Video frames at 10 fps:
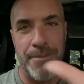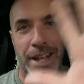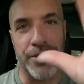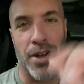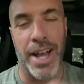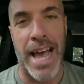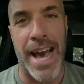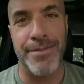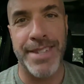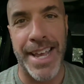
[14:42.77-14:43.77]
That's all I
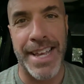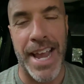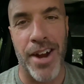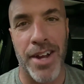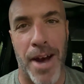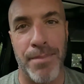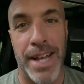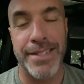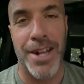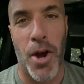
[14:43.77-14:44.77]
have. Take care. God
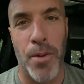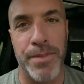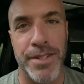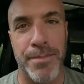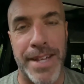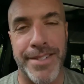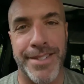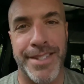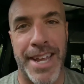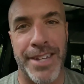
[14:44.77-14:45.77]
bless. And I hope this
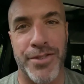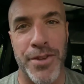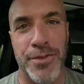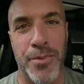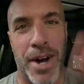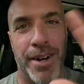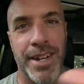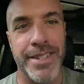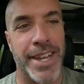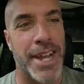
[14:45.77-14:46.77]
message today served you well. Take